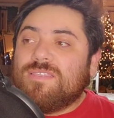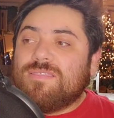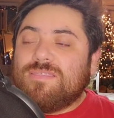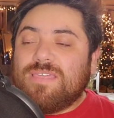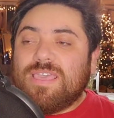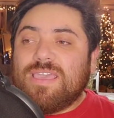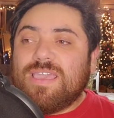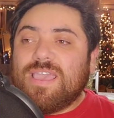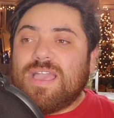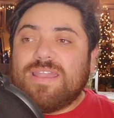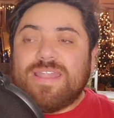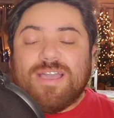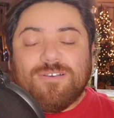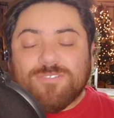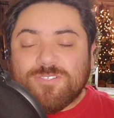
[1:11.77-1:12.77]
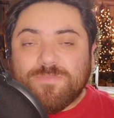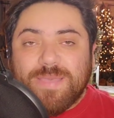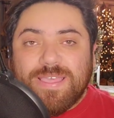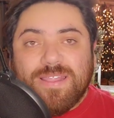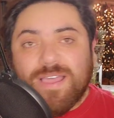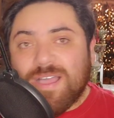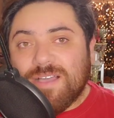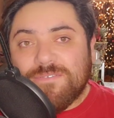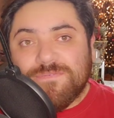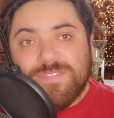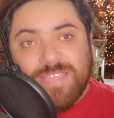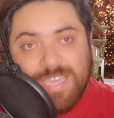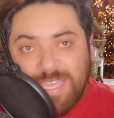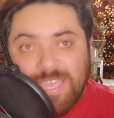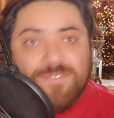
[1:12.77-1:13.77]
the announcement of
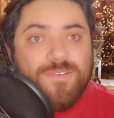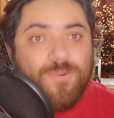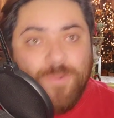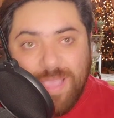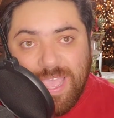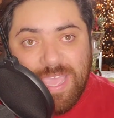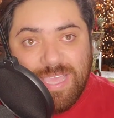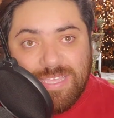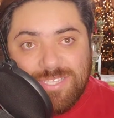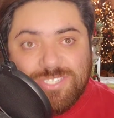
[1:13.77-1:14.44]
the giveaway.